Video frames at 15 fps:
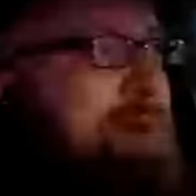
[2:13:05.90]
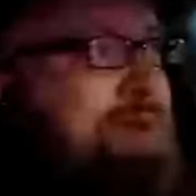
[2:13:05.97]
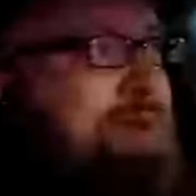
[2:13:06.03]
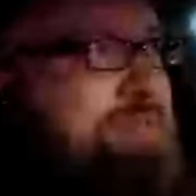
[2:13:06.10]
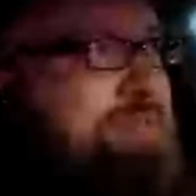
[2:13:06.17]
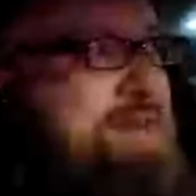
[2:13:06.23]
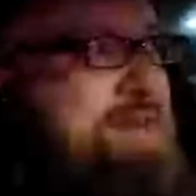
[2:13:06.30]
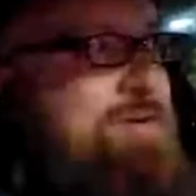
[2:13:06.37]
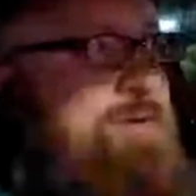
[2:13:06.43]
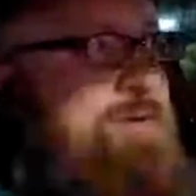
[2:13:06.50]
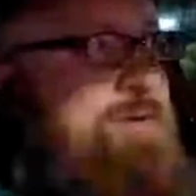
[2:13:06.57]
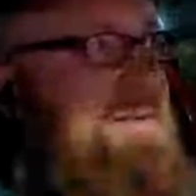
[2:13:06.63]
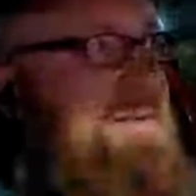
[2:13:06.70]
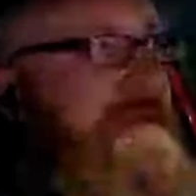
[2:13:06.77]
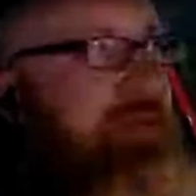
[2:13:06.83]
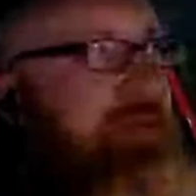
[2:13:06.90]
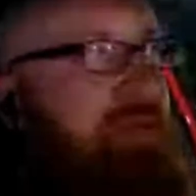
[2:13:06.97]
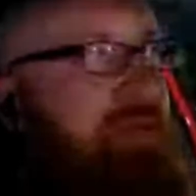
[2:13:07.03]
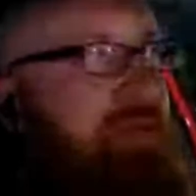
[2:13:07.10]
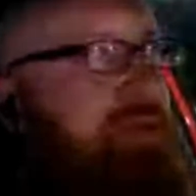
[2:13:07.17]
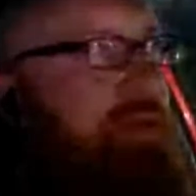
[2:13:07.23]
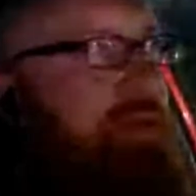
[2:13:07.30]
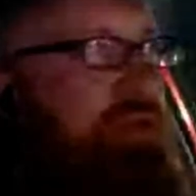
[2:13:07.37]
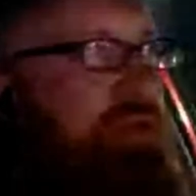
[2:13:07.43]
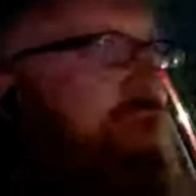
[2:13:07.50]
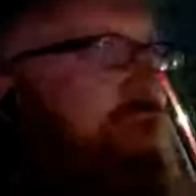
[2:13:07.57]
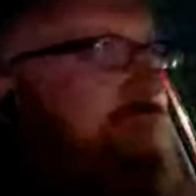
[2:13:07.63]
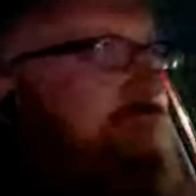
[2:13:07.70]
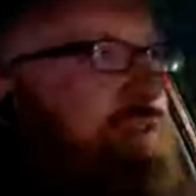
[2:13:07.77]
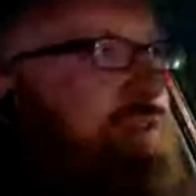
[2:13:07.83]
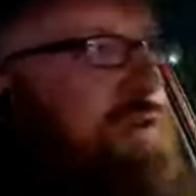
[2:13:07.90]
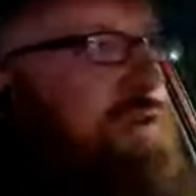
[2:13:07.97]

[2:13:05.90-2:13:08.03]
miles out, there's nothing.